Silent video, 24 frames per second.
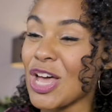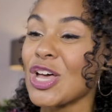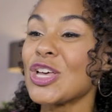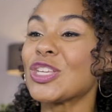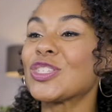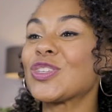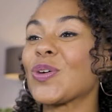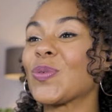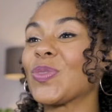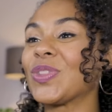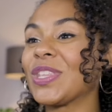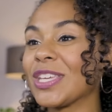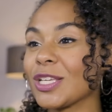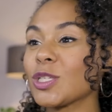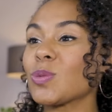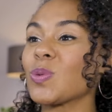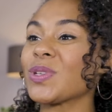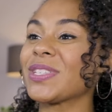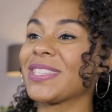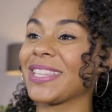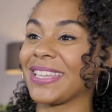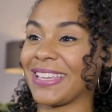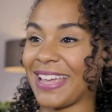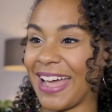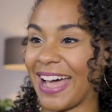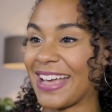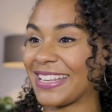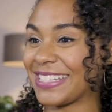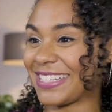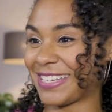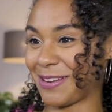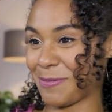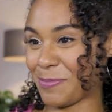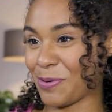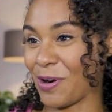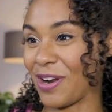So this was the
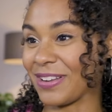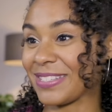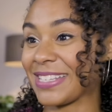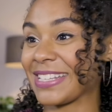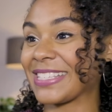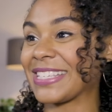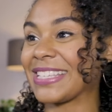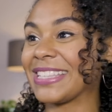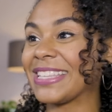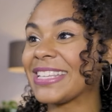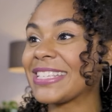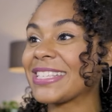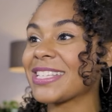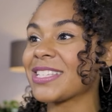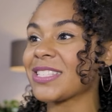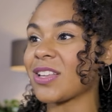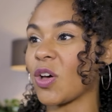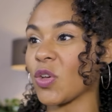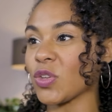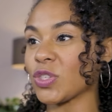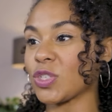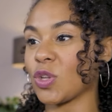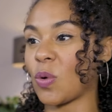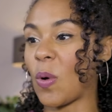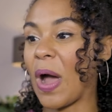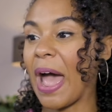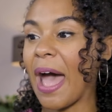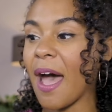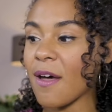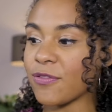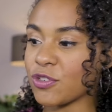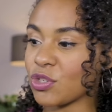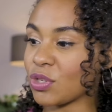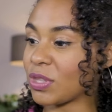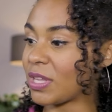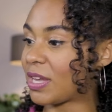casting process. And this is also
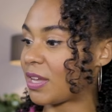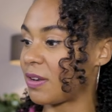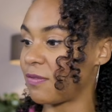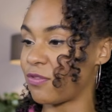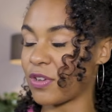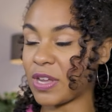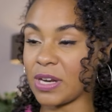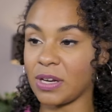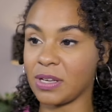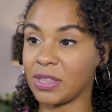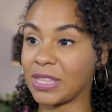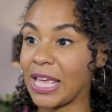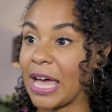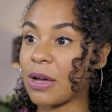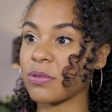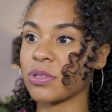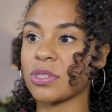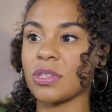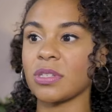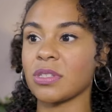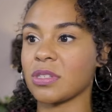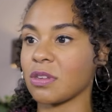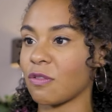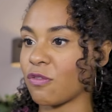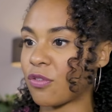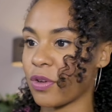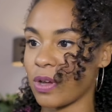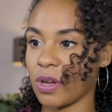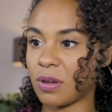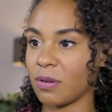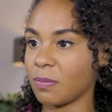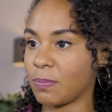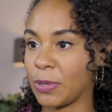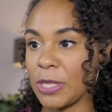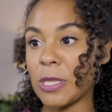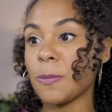after they had vetted thousands of
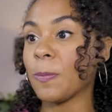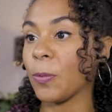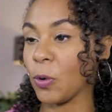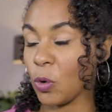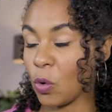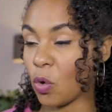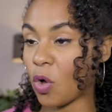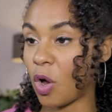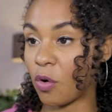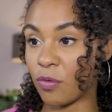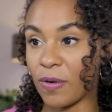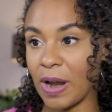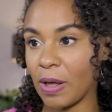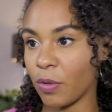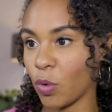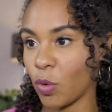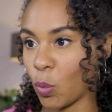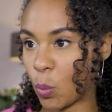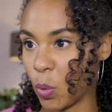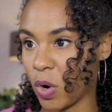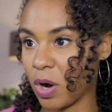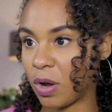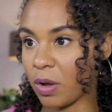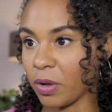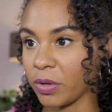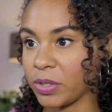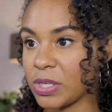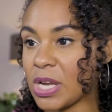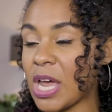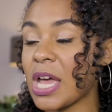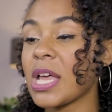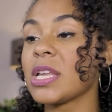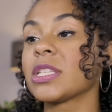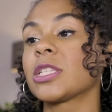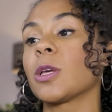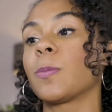people around the world
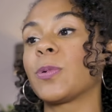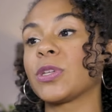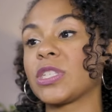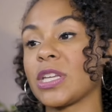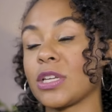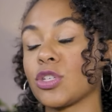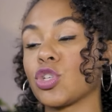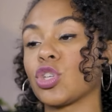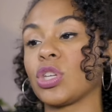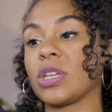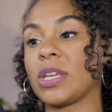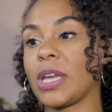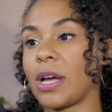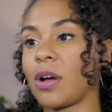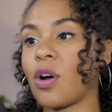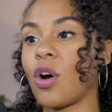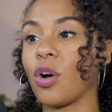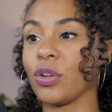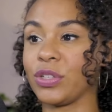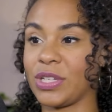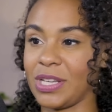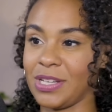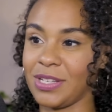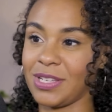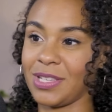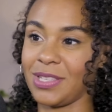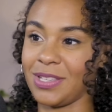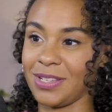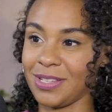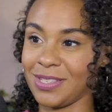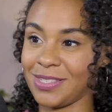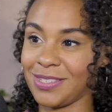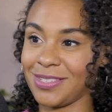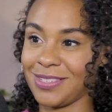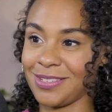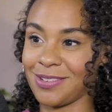to potentially get called into
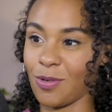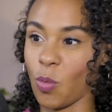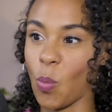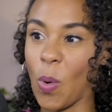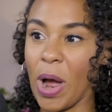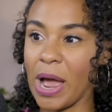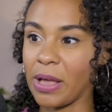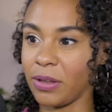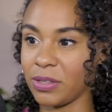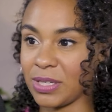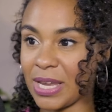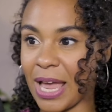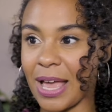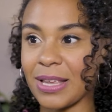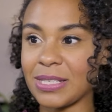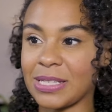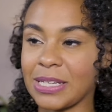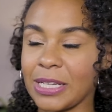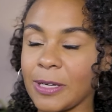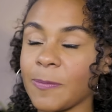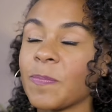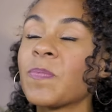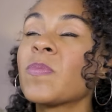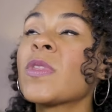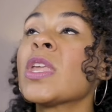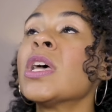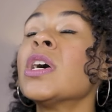this wild casting.